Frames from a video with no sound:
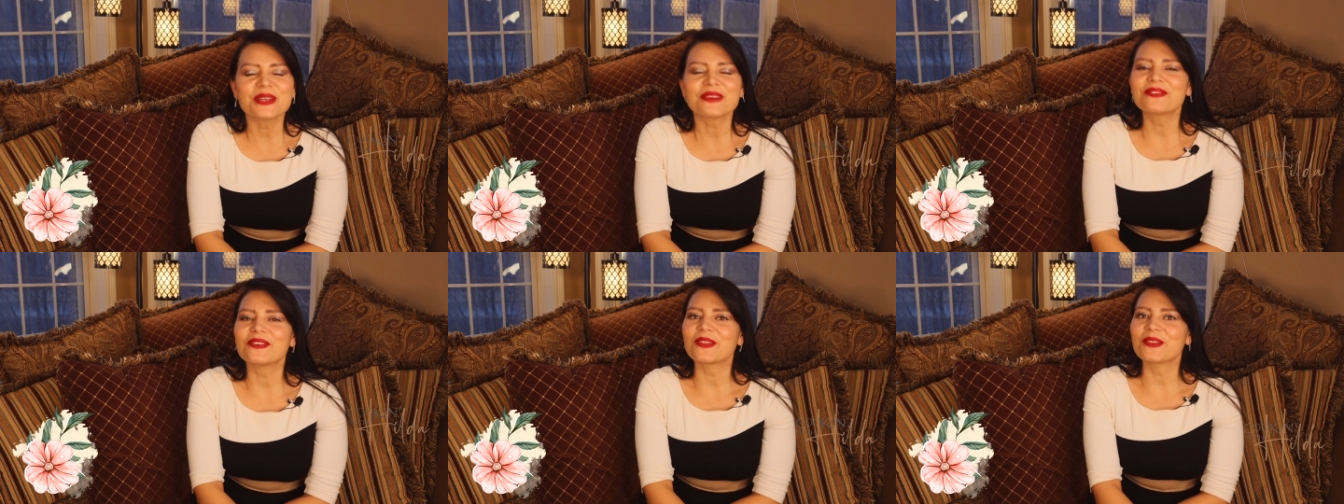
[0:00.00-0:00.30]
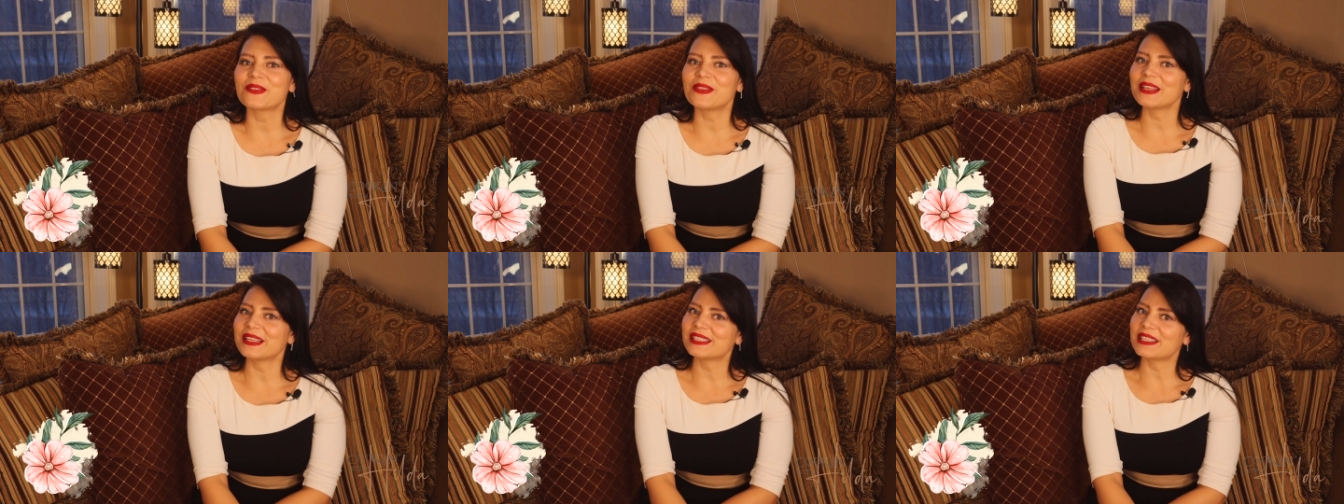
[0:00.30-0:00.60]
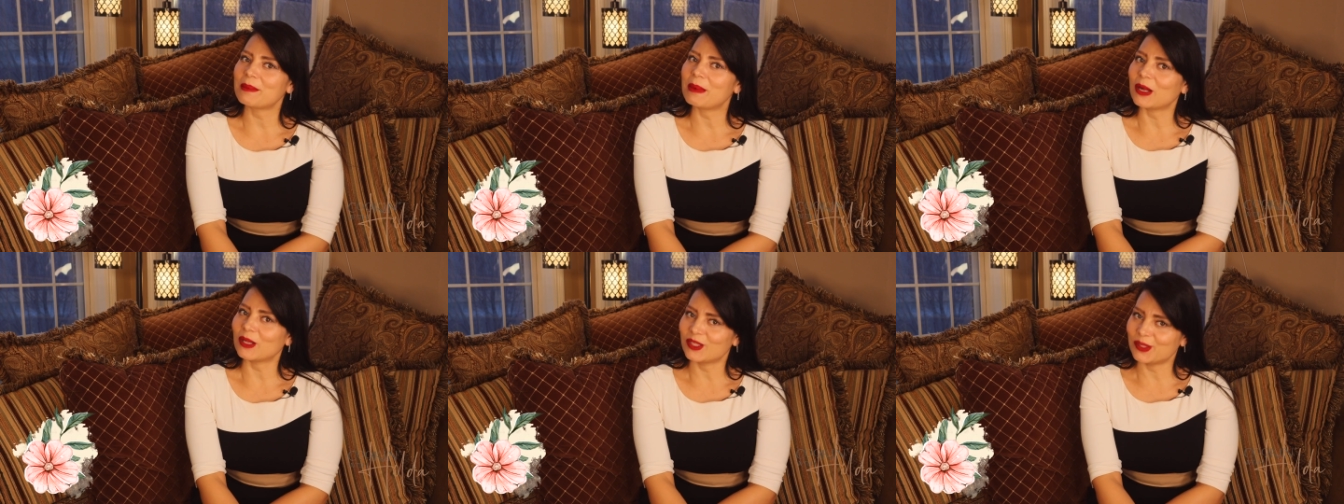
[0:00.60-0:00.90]
beautiful
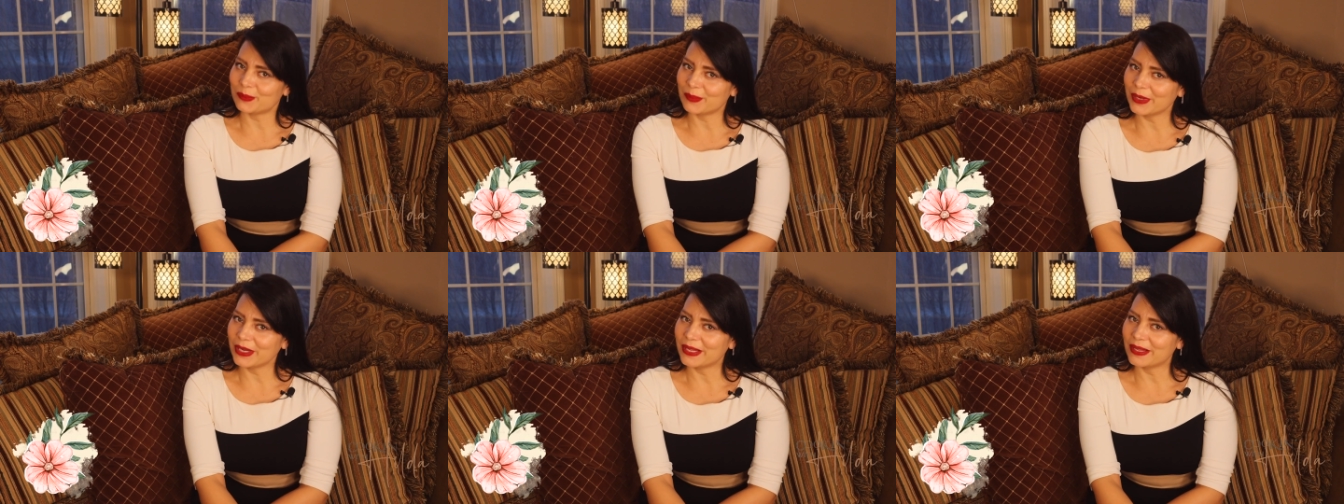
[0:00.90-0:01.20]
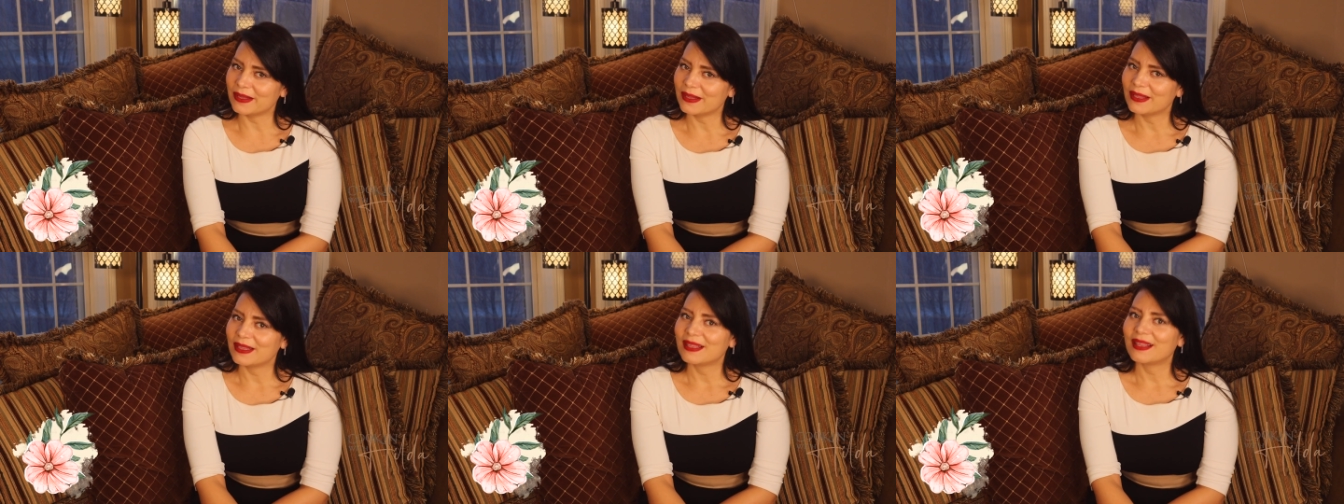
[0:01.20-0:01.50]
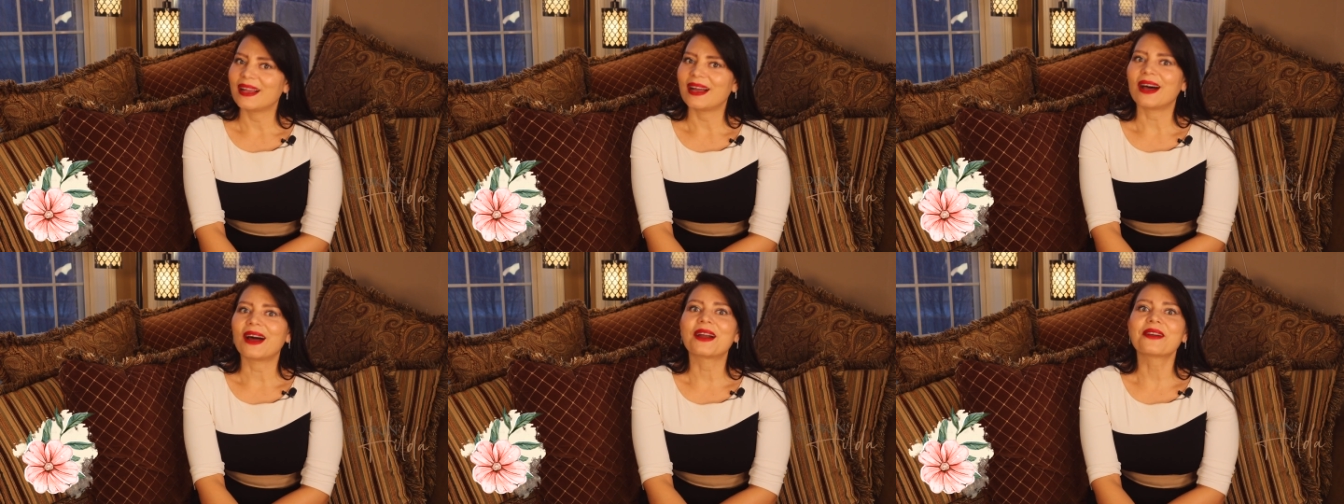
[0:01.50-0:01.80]
things about spring
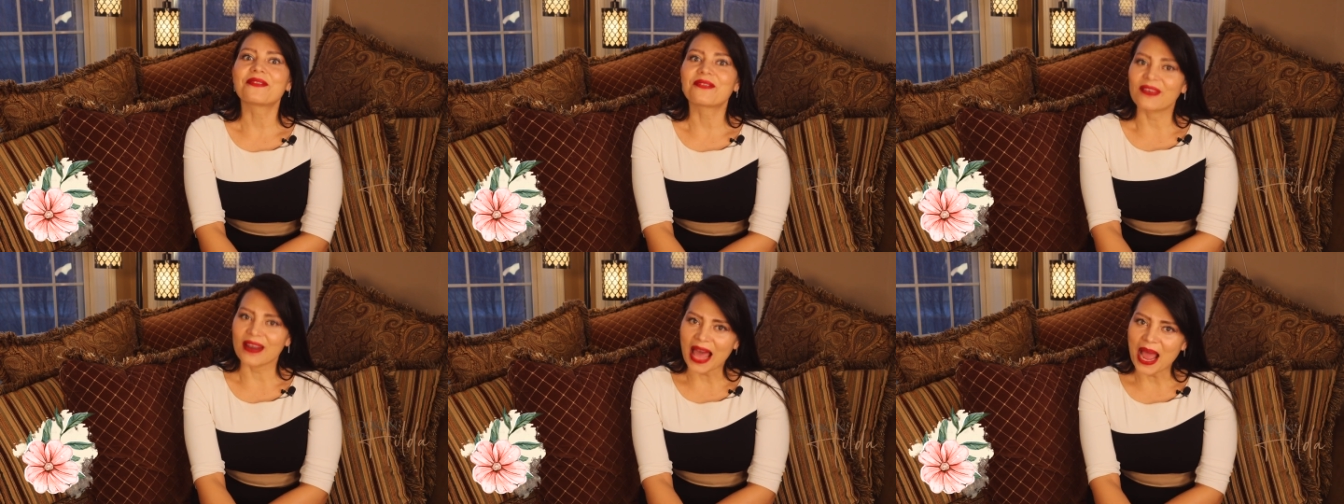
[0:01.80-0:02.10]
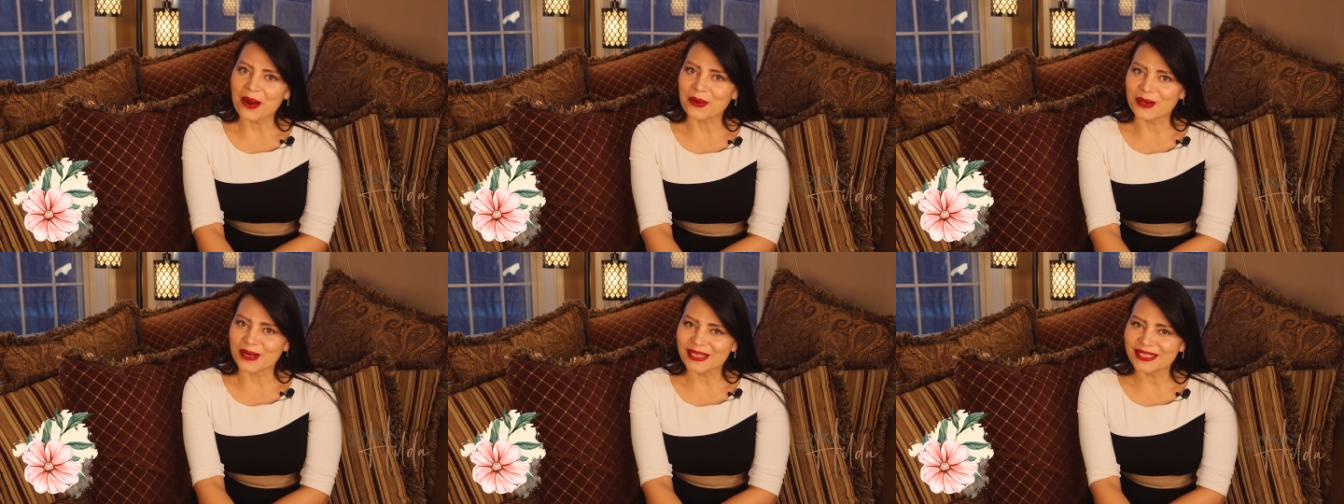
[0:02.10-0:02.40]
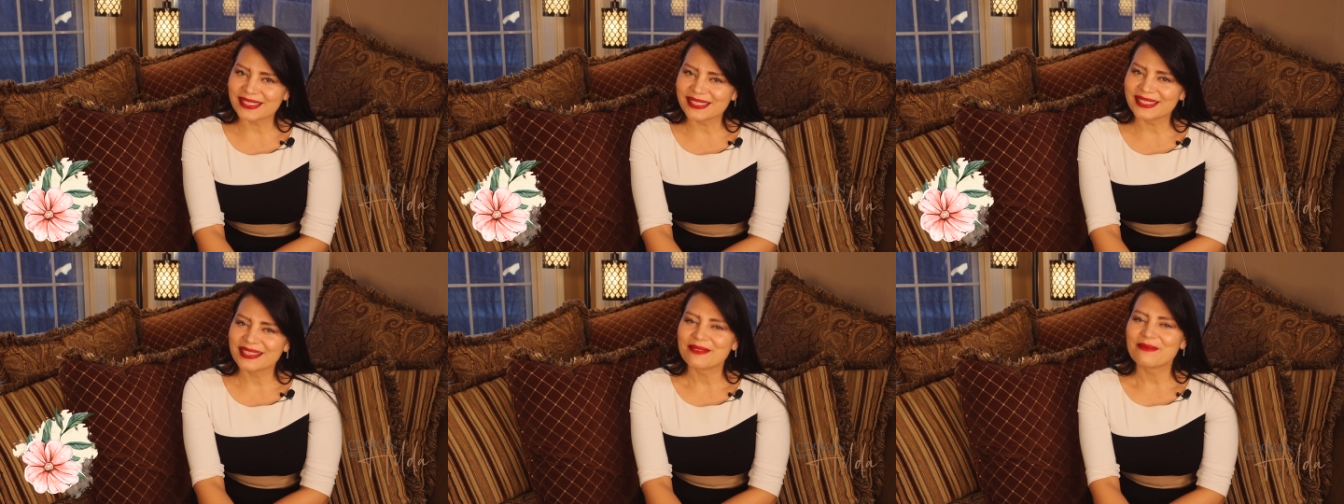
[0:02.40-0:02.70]
are
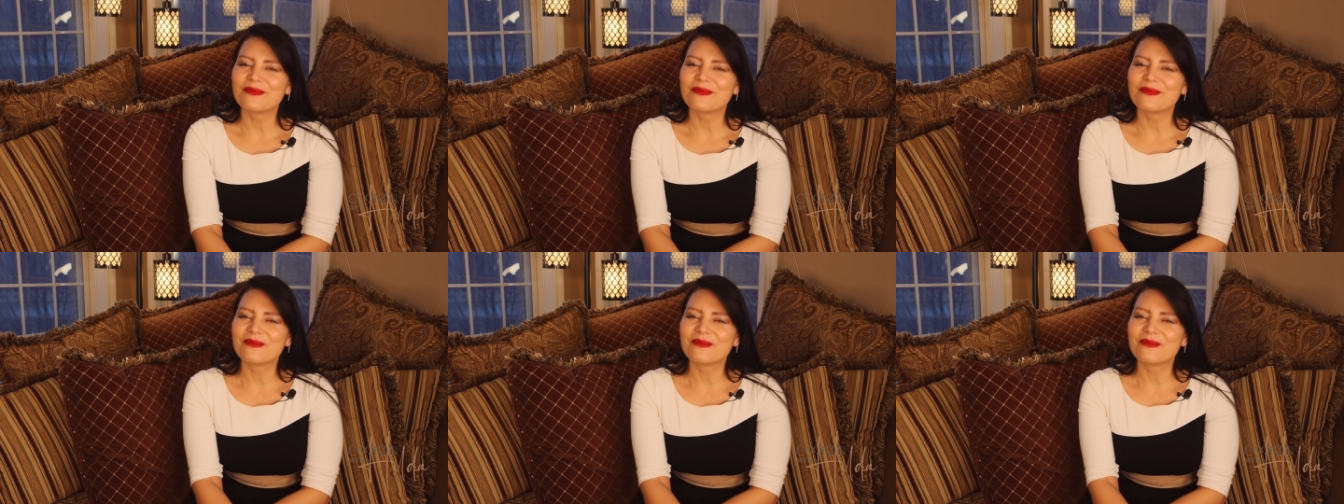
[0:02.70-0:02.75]
flowers.